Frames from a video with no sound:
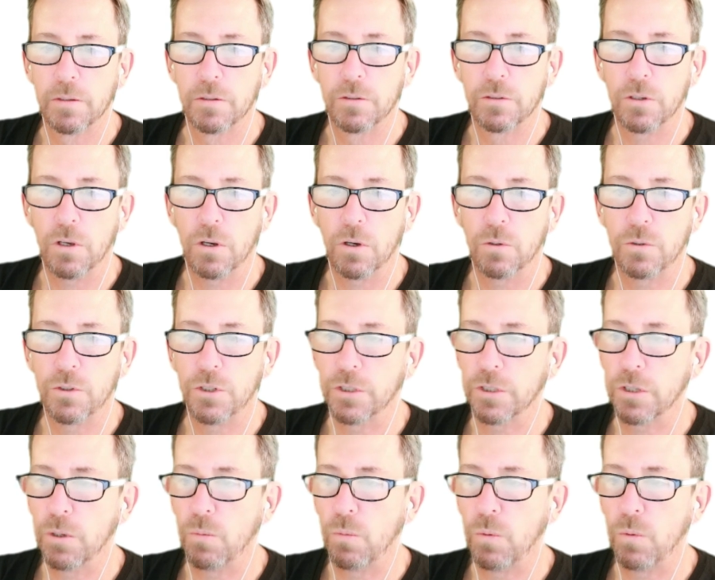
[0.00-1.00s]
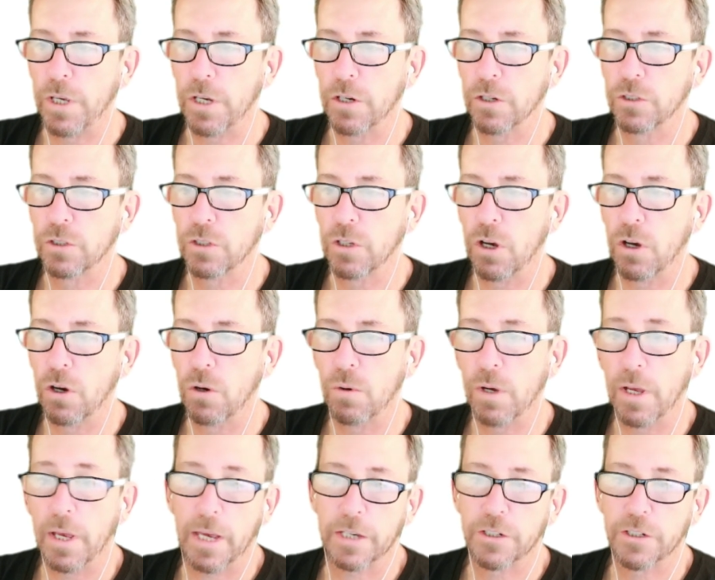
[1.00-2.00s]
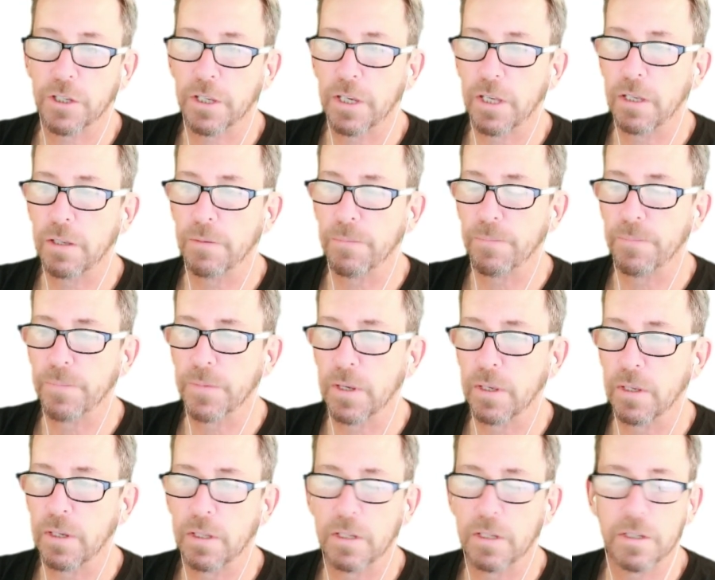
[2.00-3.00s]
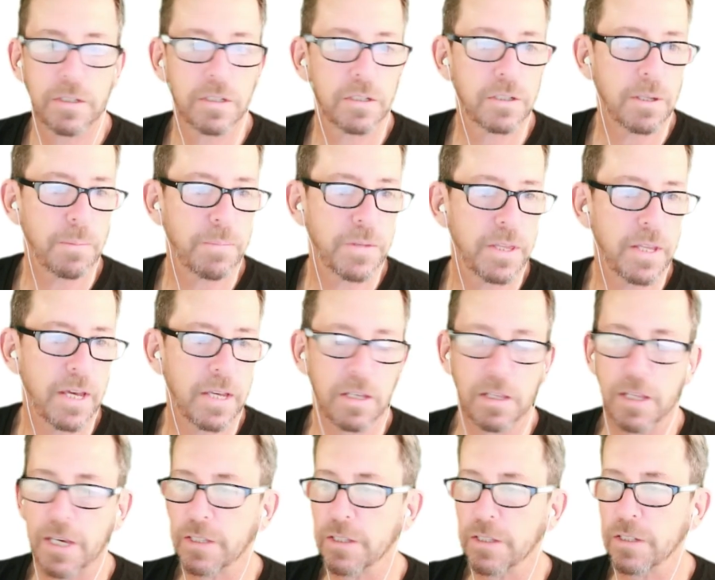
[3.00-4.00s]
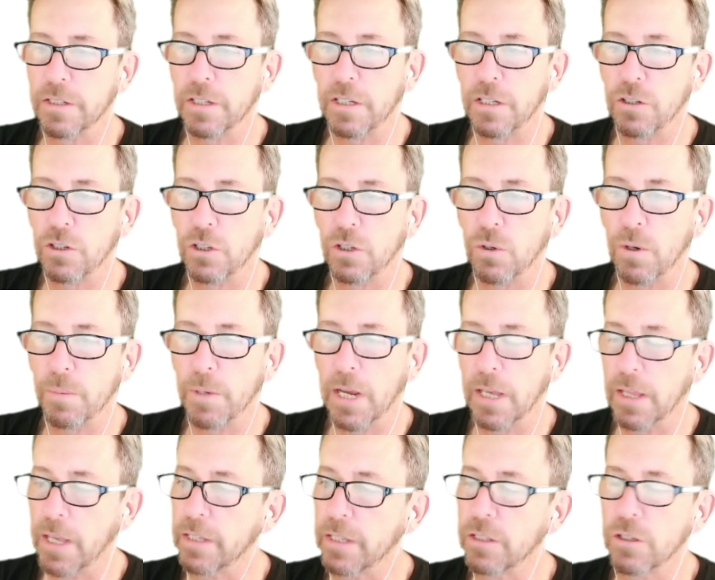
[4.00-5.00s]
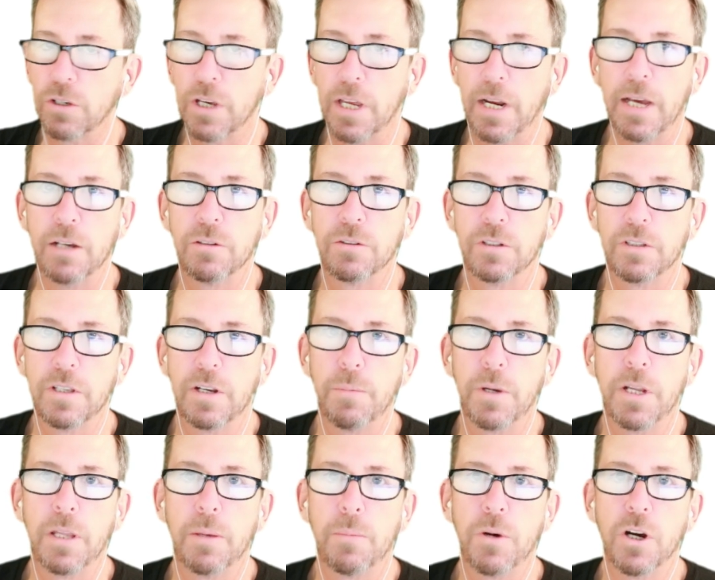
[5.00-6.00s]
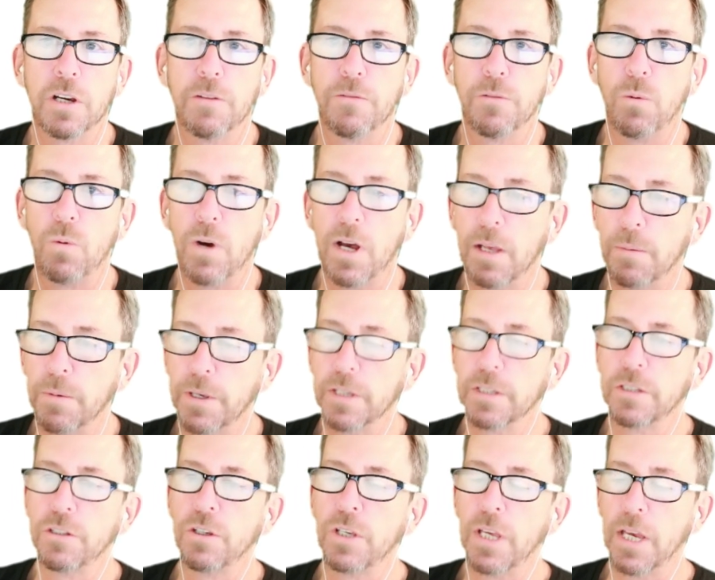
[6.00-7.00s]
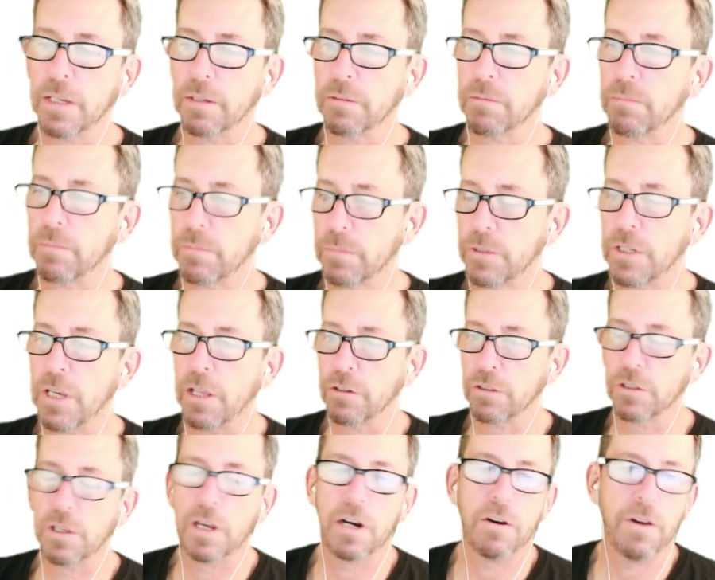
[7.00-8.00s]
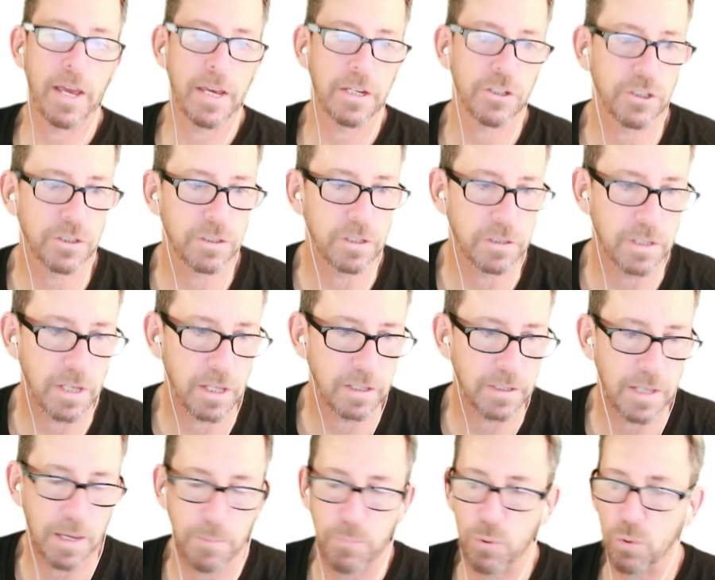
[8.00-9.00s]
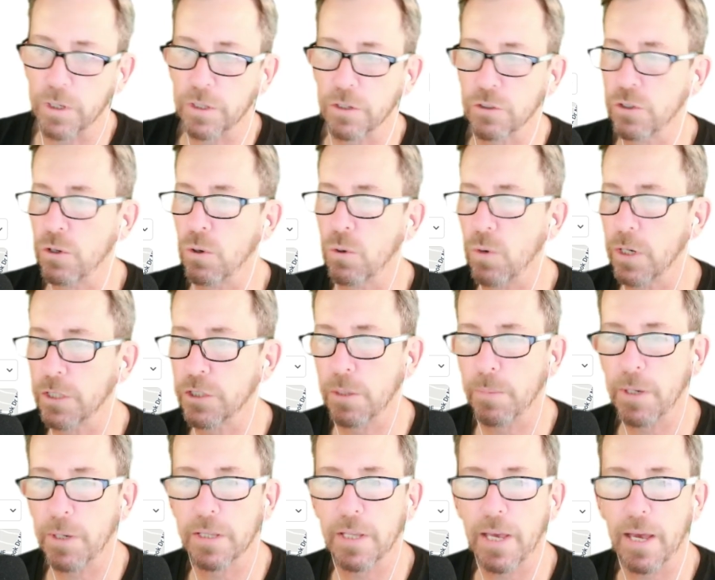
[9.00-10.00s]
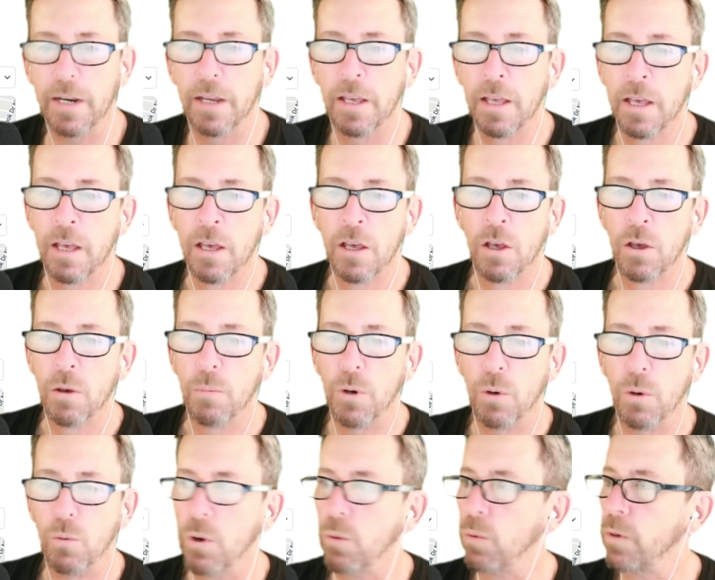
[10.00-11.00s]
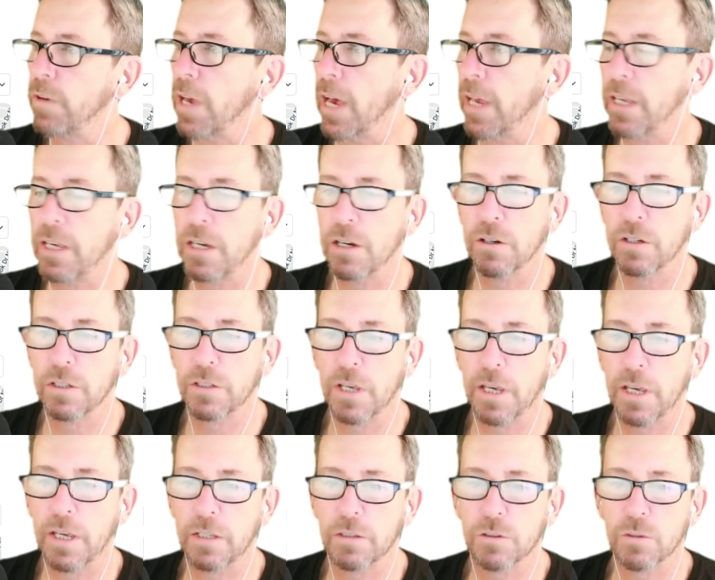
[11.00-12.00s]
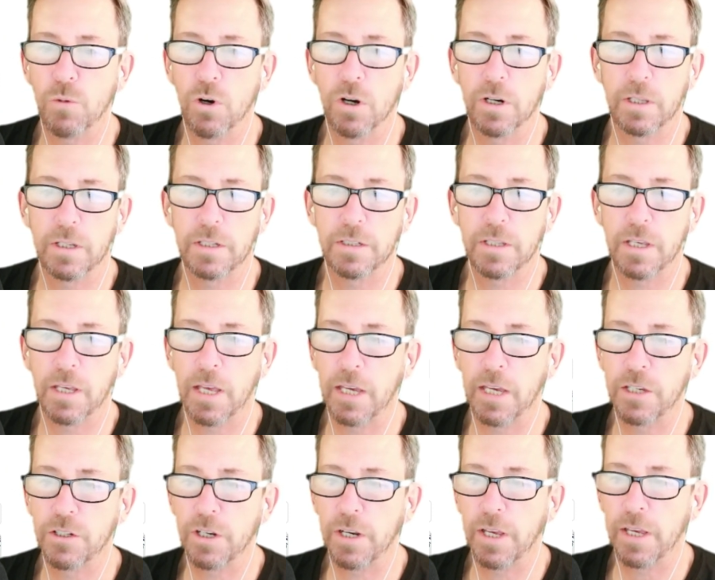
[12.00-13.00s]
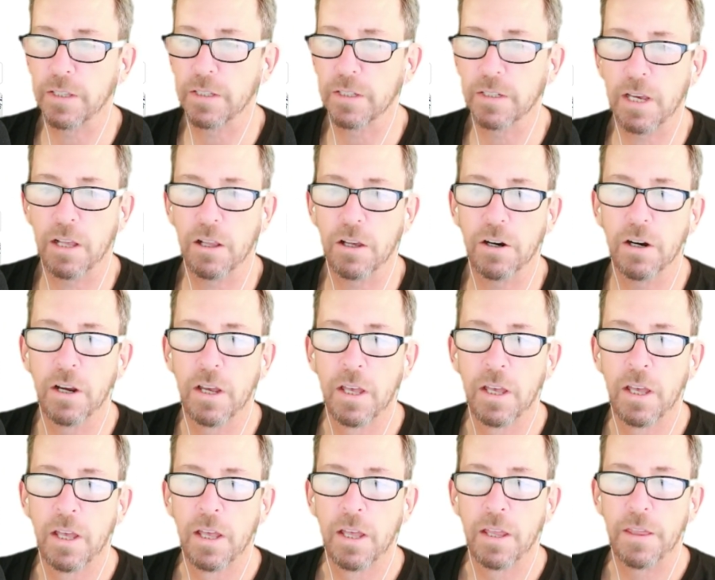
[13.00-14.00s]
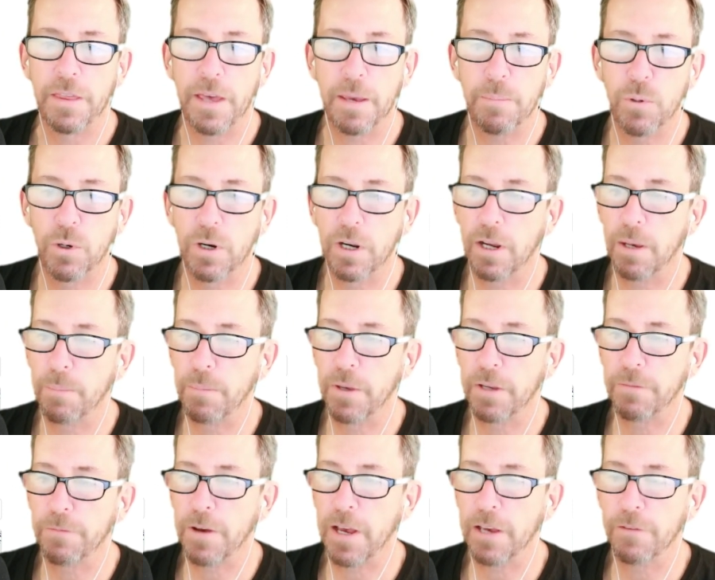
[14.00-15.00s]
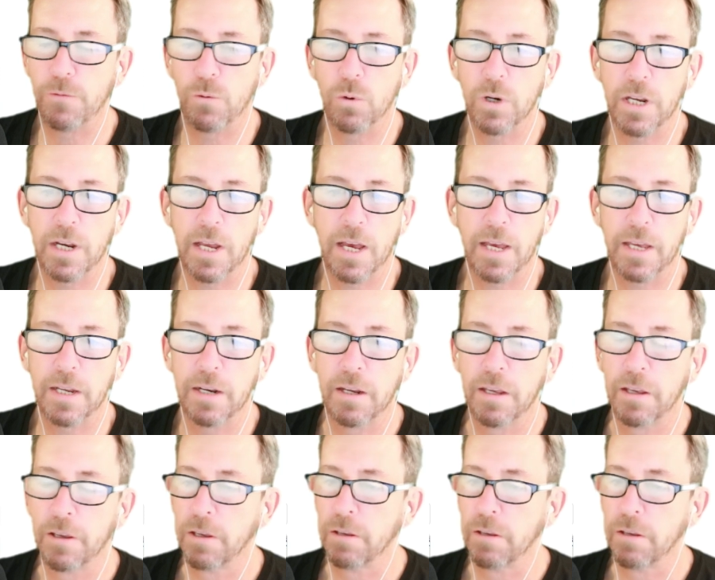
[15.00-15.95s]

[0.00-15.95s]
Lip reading: So just a week or so, actually, and this is something that you like to see too. I mean, I like to look at houses that have been on the market for a while because you get sellers that are anxious to sell at that point. There's no question about that. But what we've got here is a smart listing agent and seller. They put it up at $549.